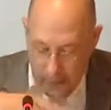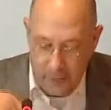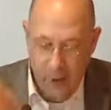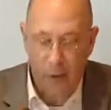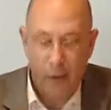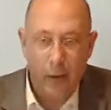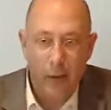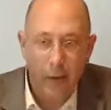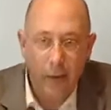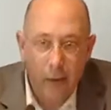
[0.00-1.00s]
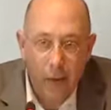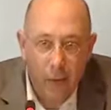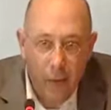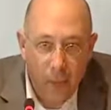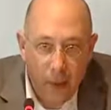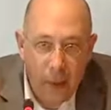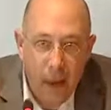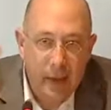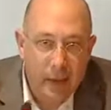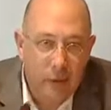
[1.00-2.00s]
So, when
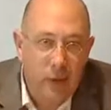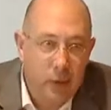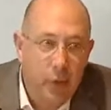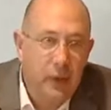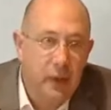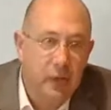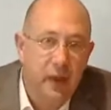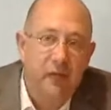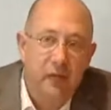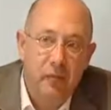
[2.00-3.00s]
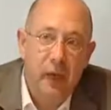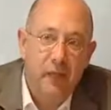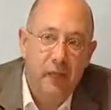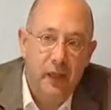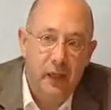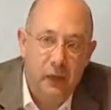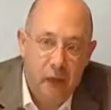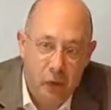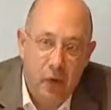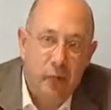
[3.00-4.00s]
I discussed all these things with my friend
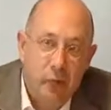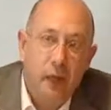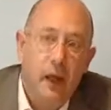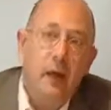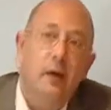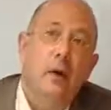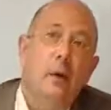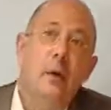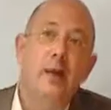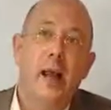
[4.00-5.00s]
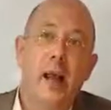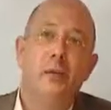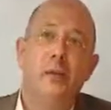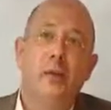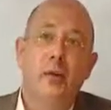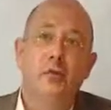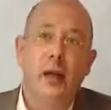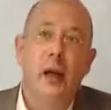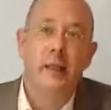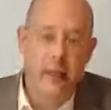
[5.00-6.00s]
John Pollack, we came with
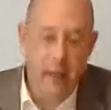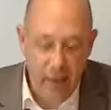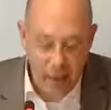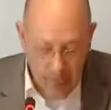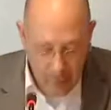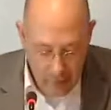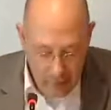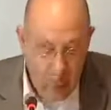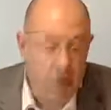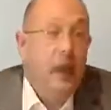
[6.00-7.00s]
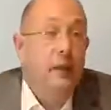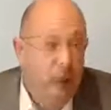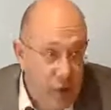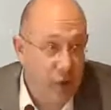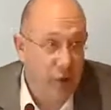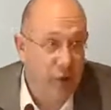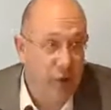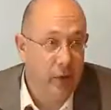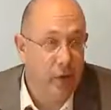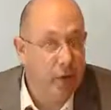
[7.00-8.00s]
the idea to start a
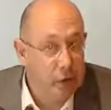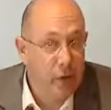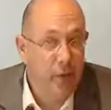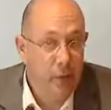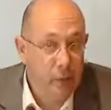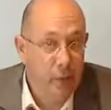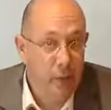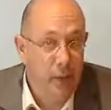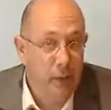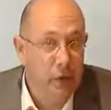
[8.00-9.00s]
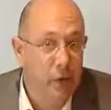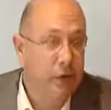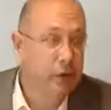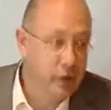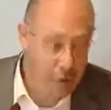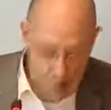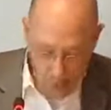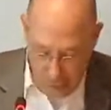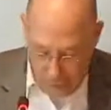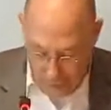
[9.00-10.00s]
journal for European culture
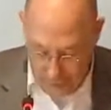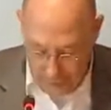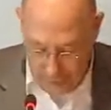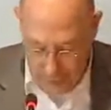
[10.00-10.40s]
called